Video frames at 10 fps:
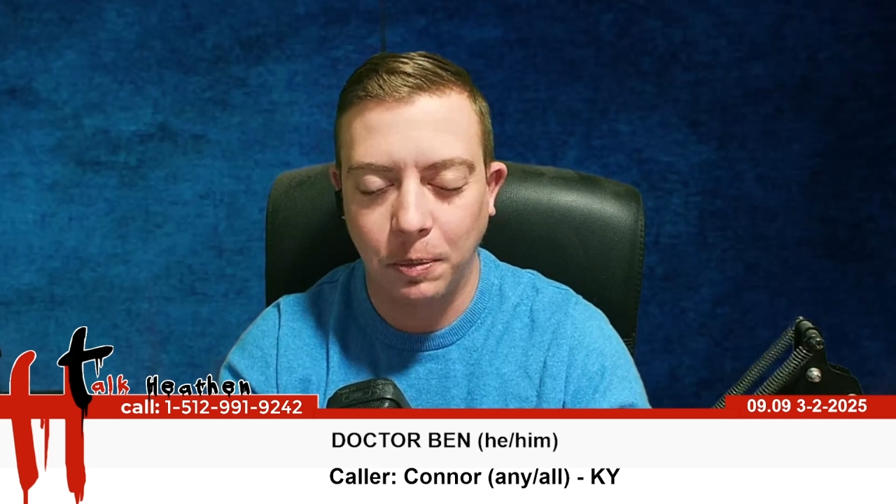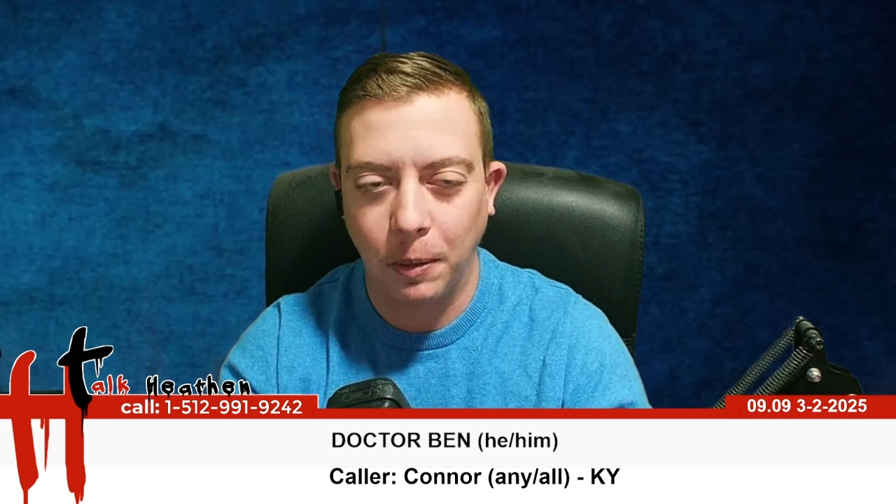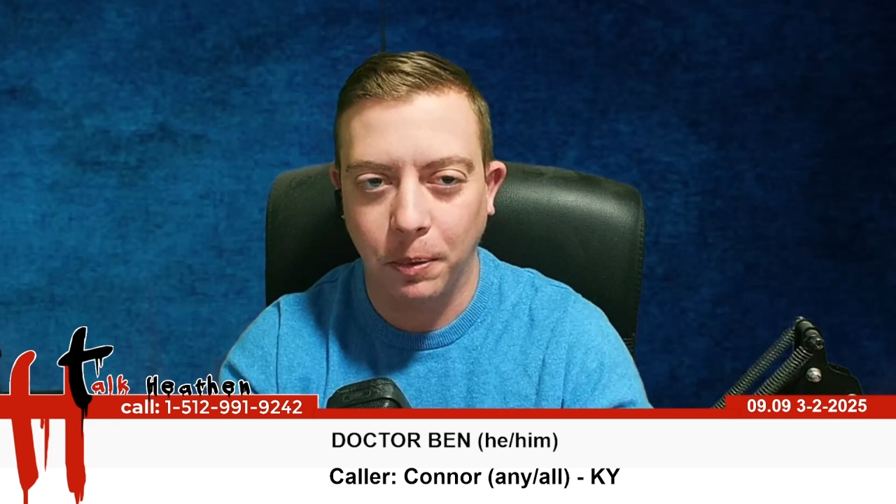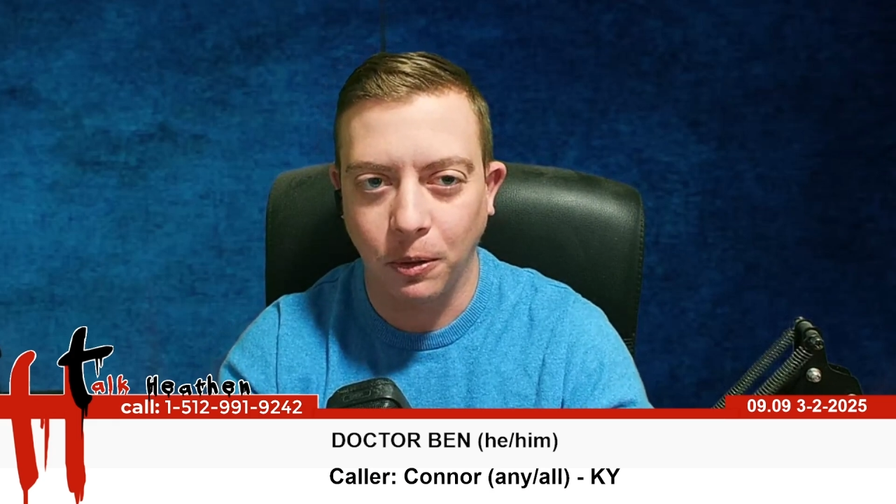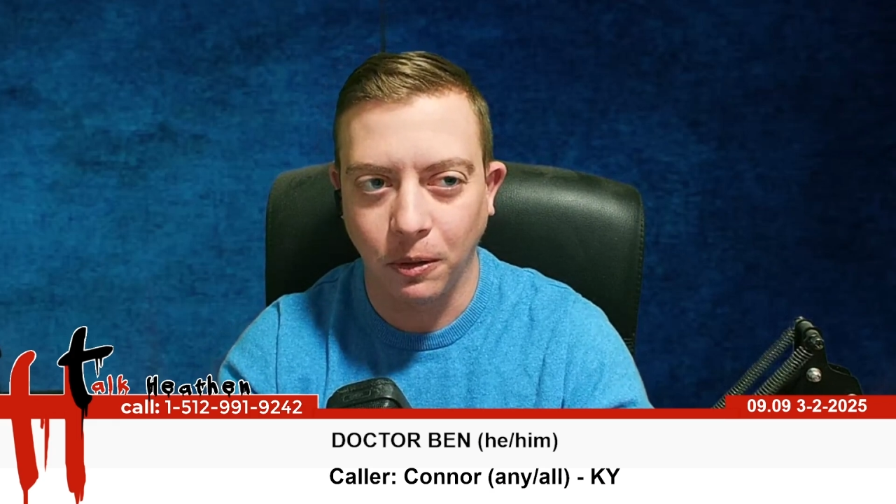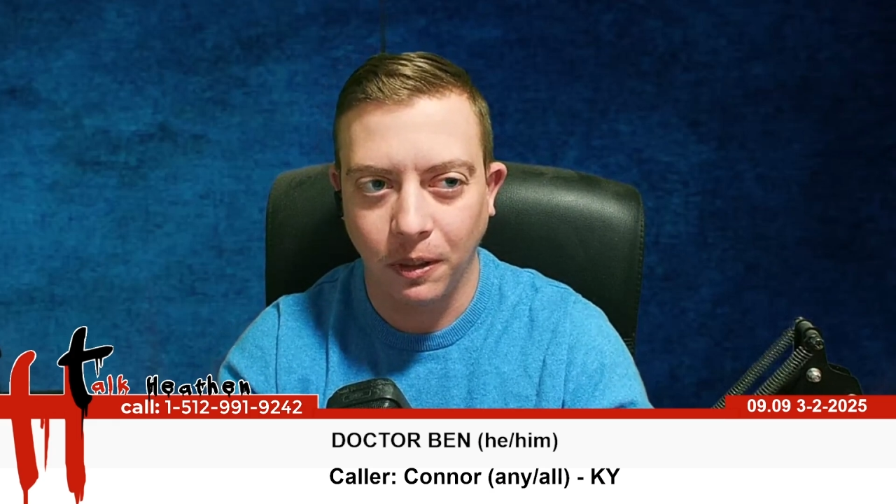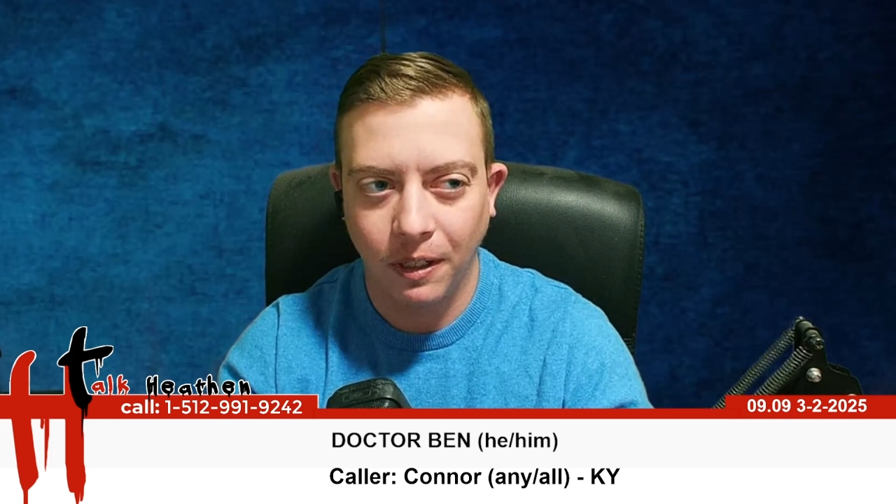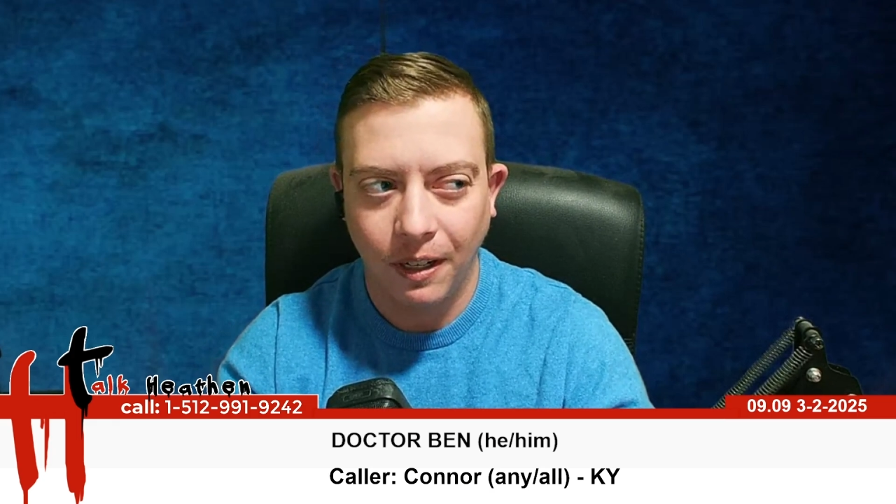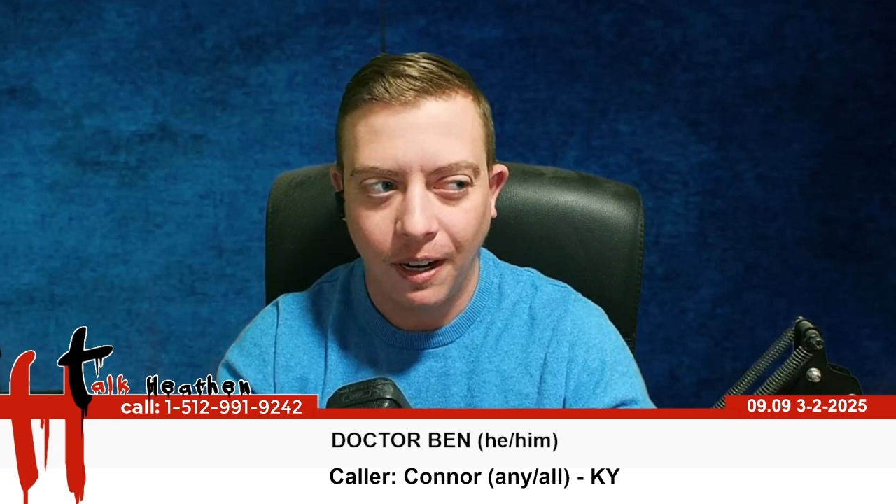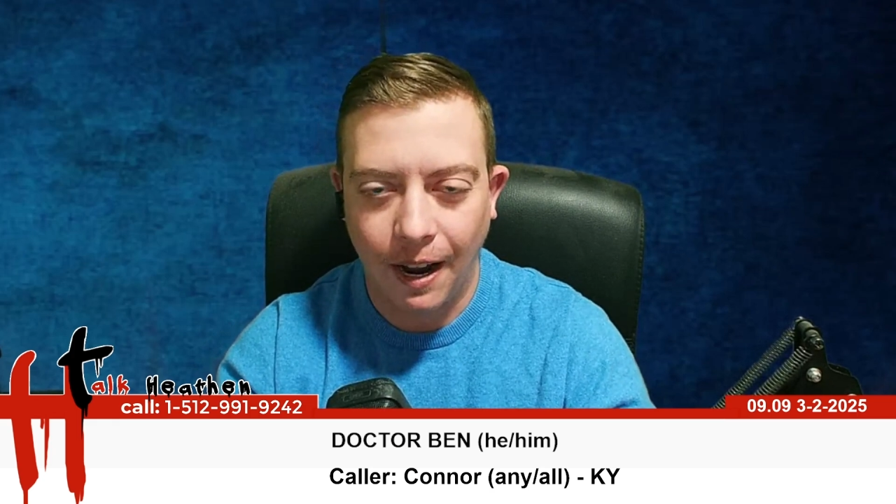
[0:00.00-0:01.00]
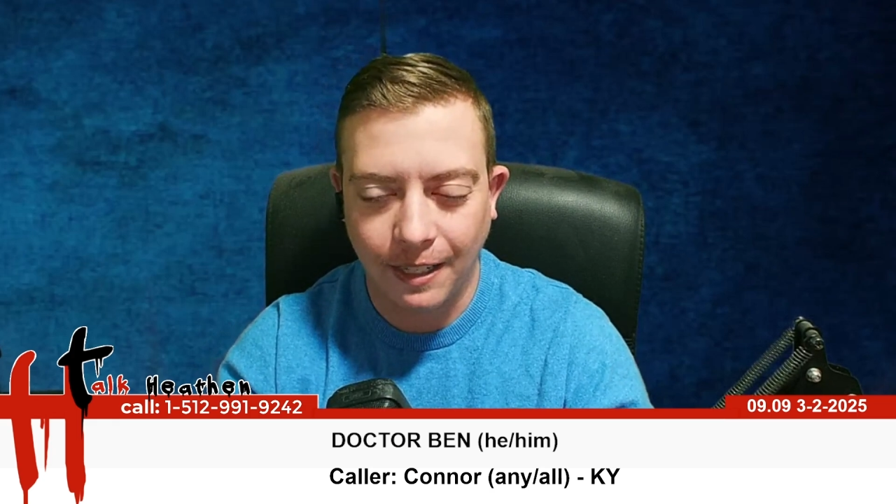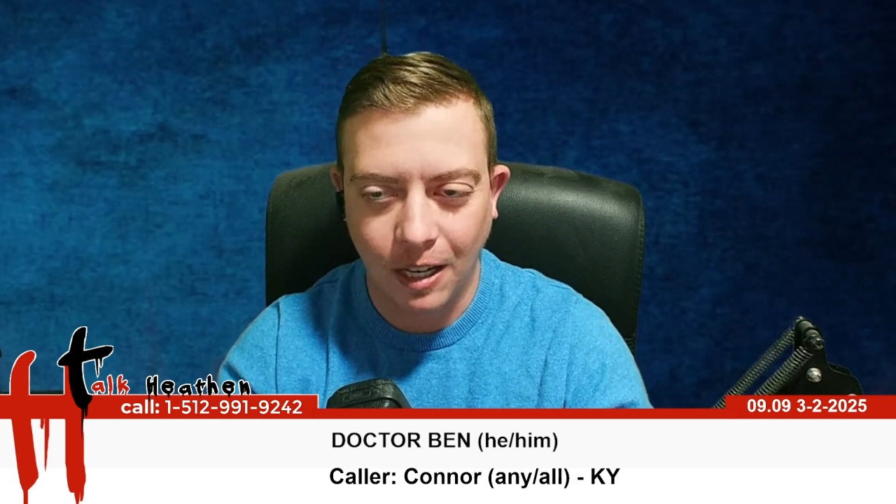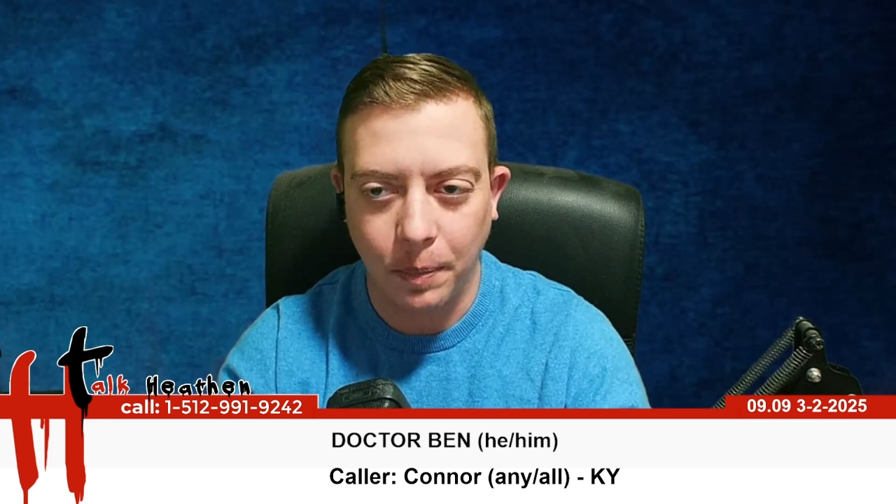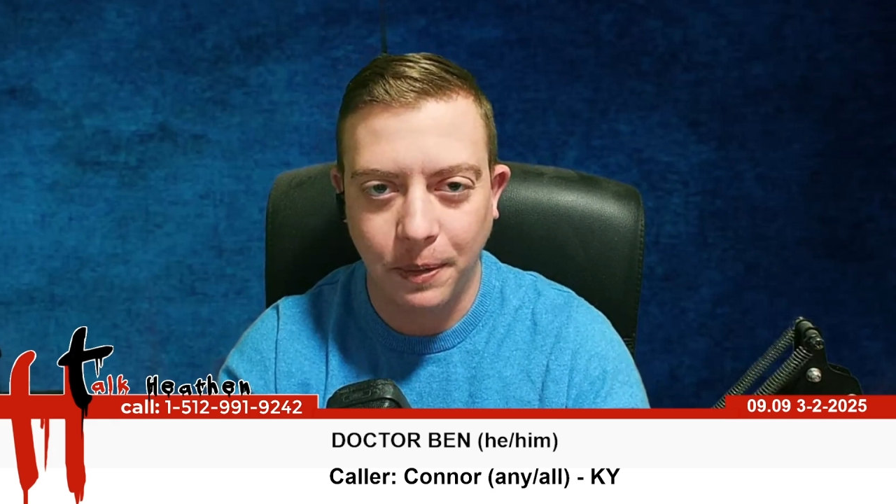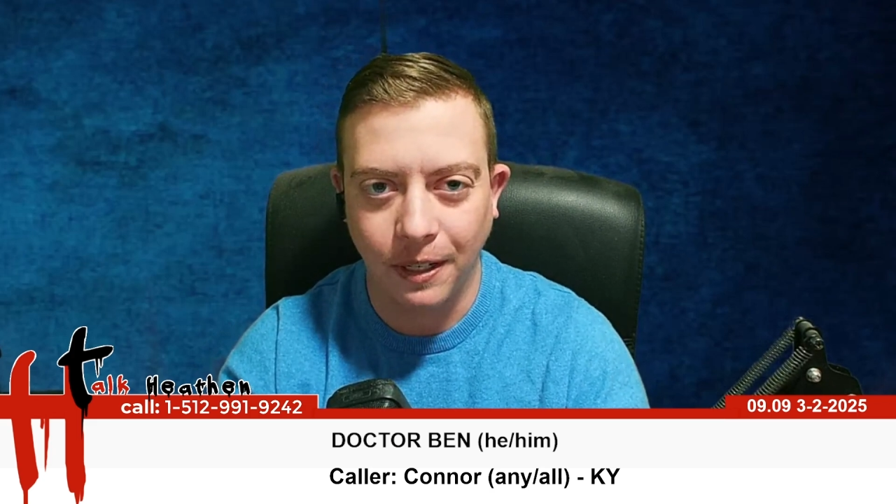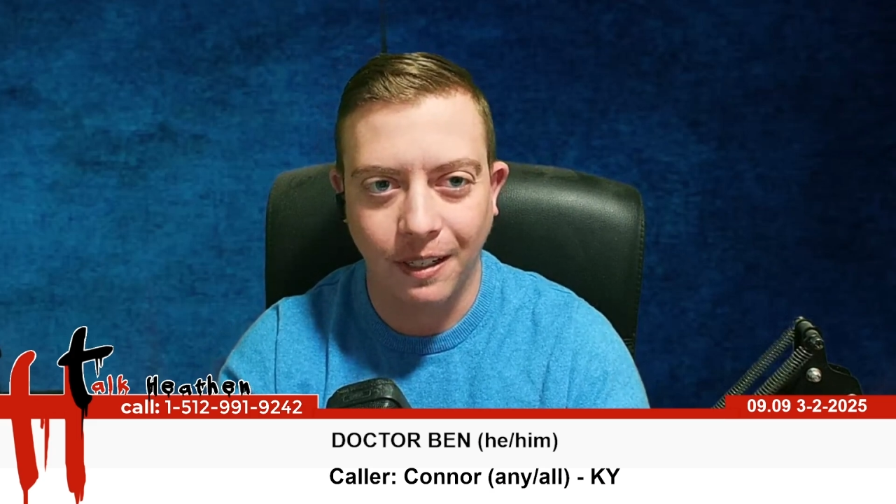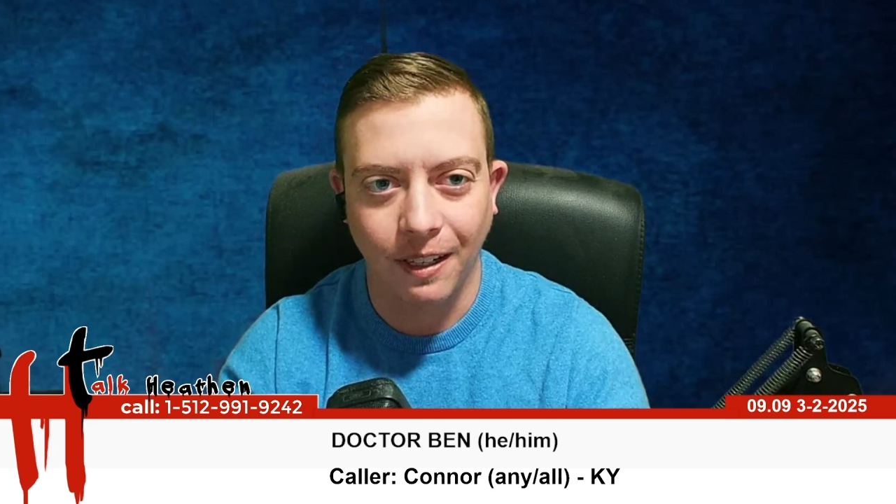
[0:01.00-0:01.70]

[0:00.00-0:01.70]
people accepted.